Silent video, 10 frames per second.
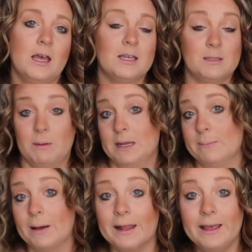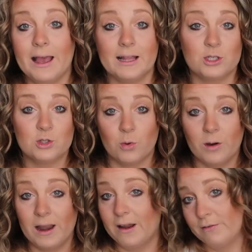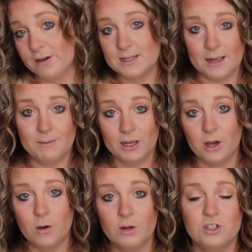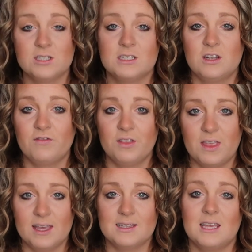spending money at the store every time I go, and just different things.